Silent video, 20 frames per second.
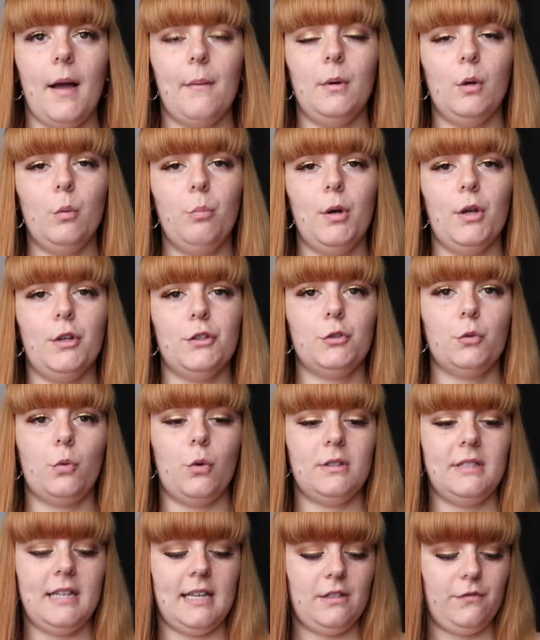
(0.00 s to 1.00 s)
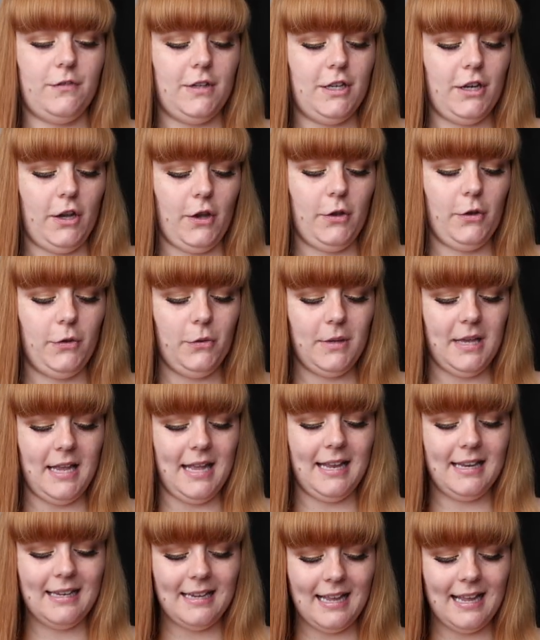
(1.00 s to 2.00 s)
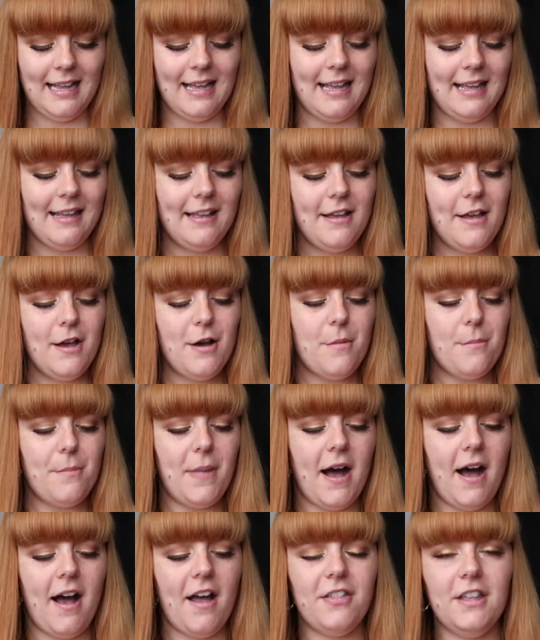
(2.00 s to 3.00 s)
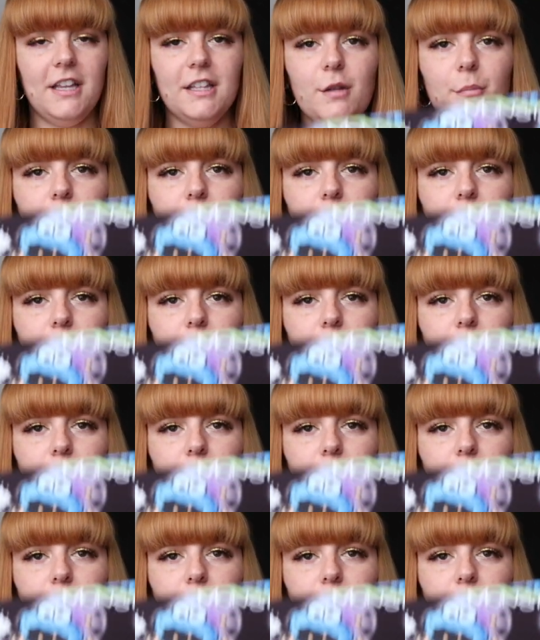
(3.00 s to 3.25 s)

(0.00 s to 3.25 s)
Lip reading: I will put a squat test video in here, but I think